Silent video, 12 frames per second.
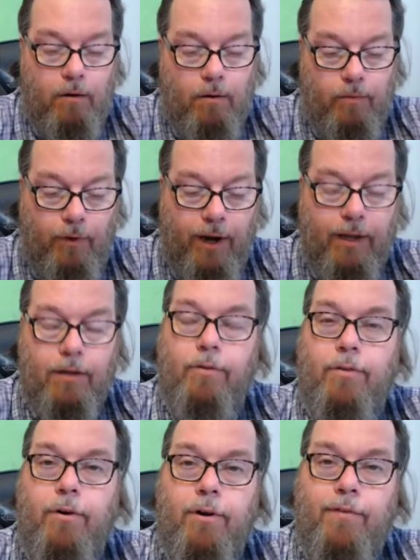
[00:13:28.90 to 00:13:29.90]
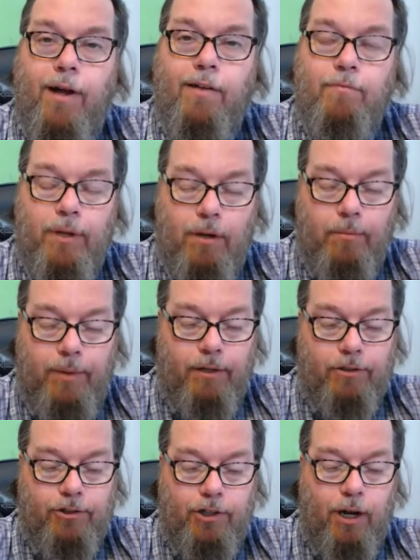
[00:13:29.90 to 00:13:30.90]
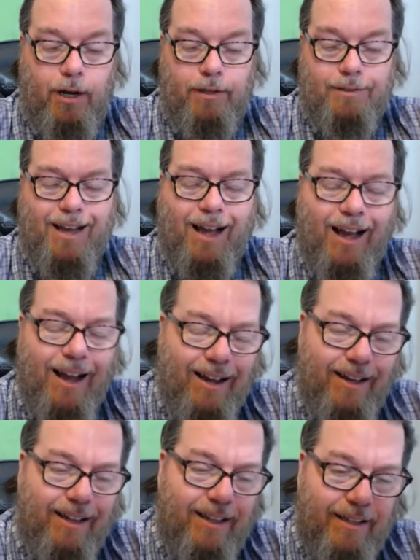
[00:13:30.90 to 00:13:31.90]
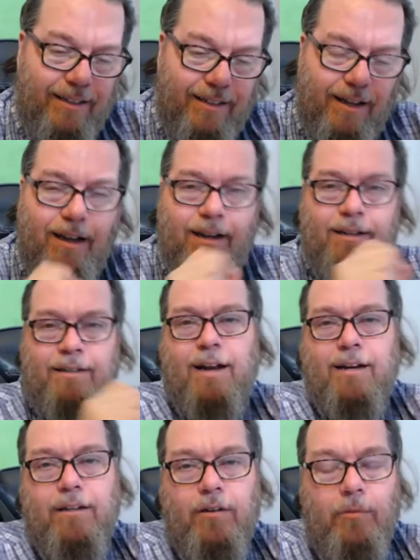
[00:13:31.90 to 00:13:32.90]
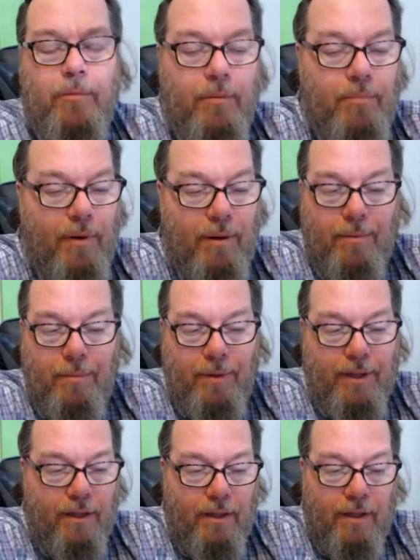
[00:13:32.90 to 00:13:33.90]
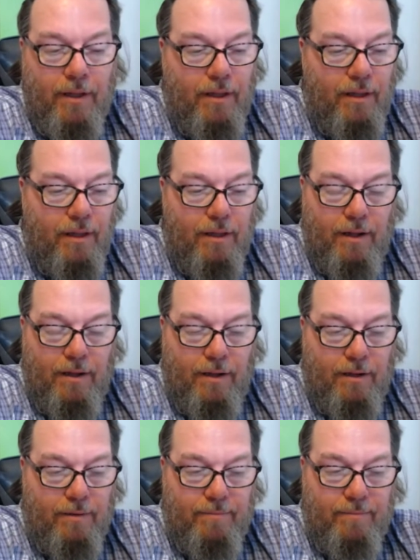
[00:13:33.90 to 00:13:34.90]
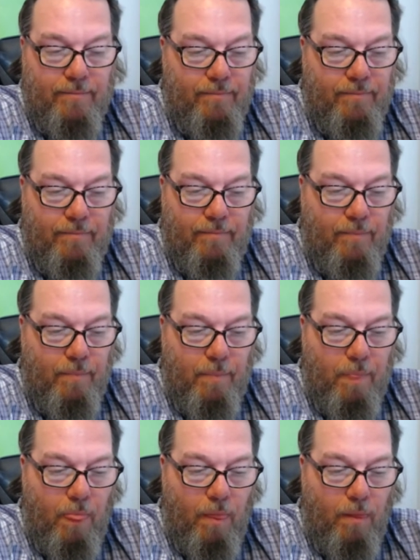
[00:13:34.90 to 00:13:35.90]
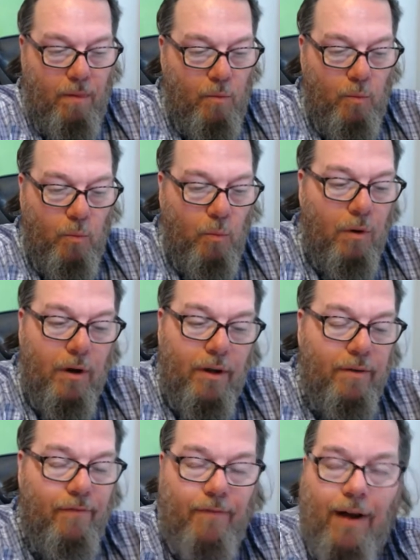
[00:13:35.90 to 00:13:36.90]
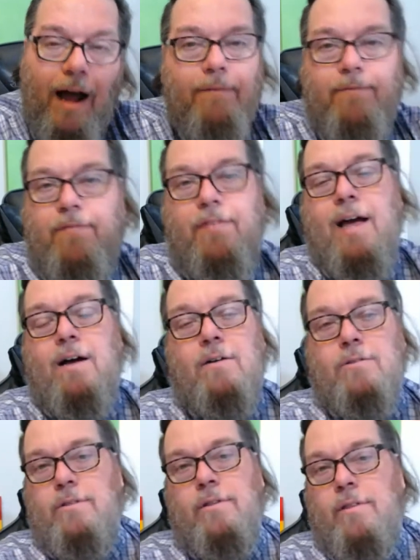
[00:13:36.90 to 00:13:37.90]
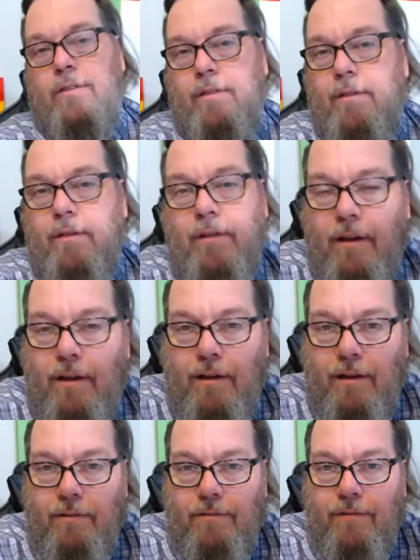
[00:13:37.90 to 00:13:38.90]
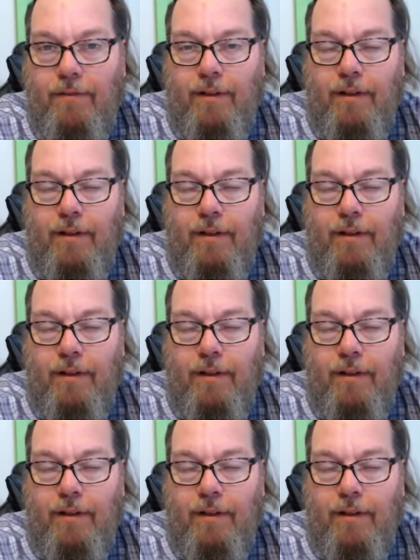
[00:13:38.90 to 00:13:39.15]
regular thirty-five millimeter shot, tiny, tiny little bird, probably um, one five thousandth of